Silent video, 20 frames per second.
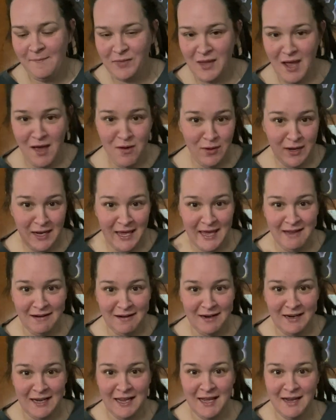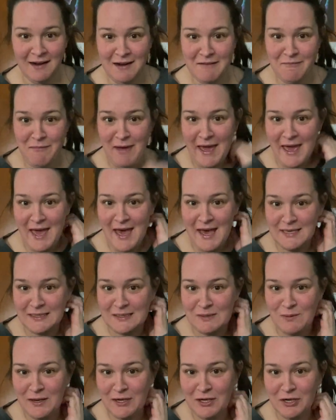I want to hear it here at my house
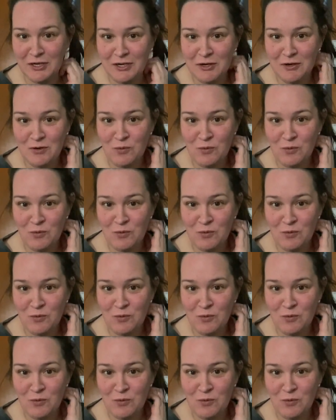when you're